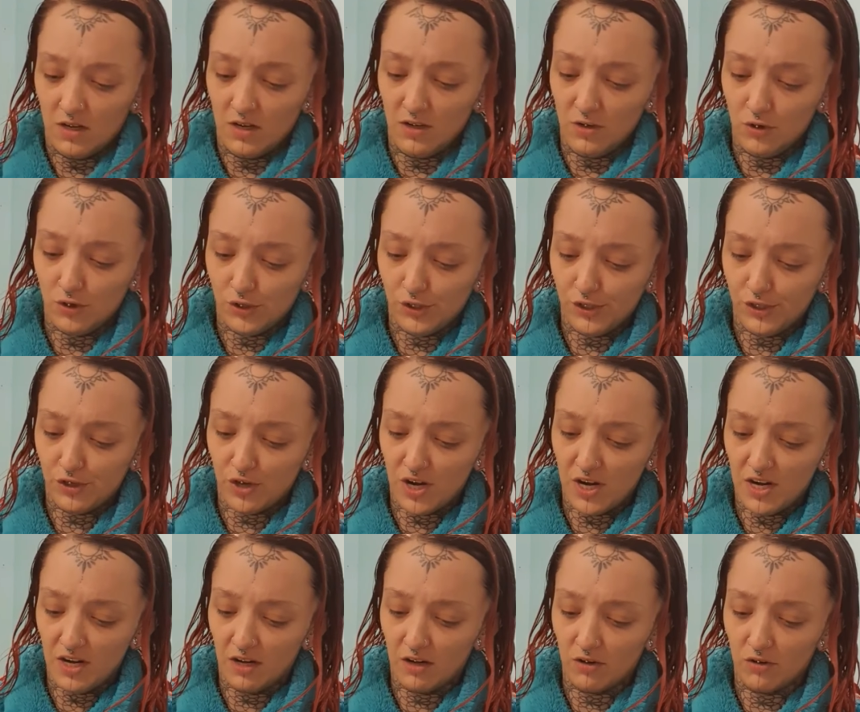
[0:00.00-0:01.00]
usually try
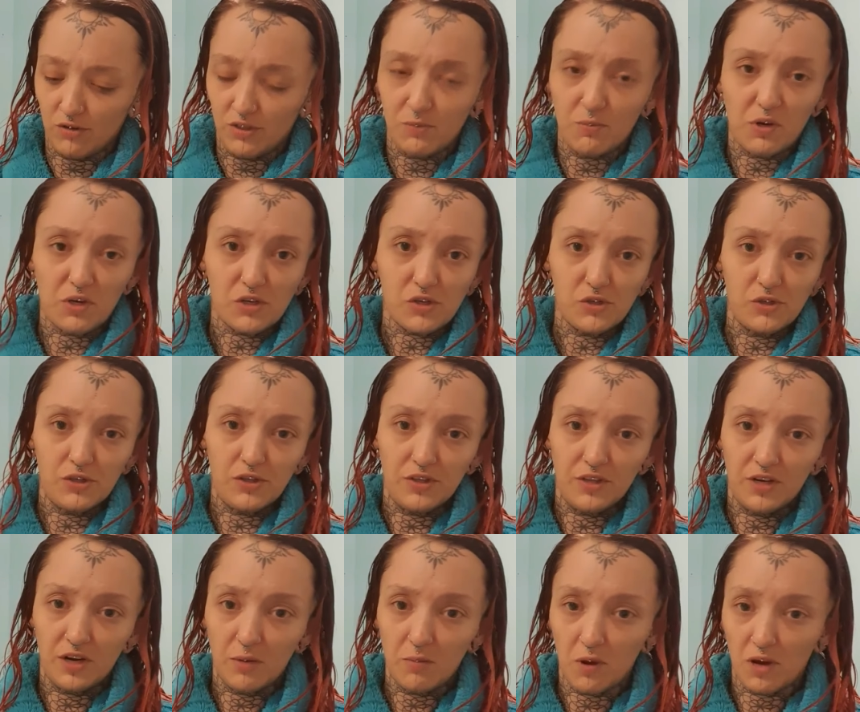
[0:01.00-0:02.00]
and get it on special and
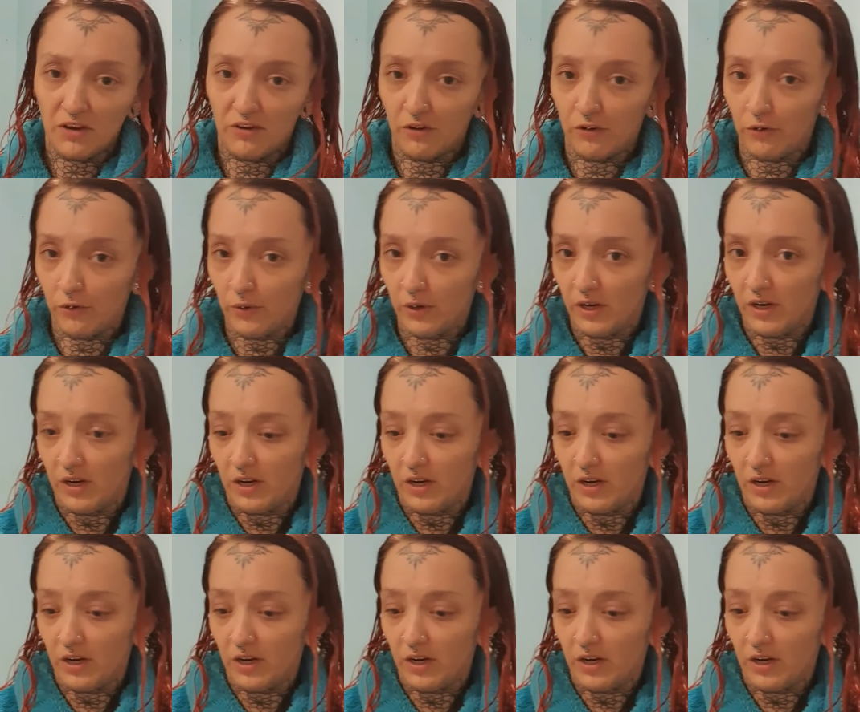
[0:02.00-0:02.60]
then I buy 2.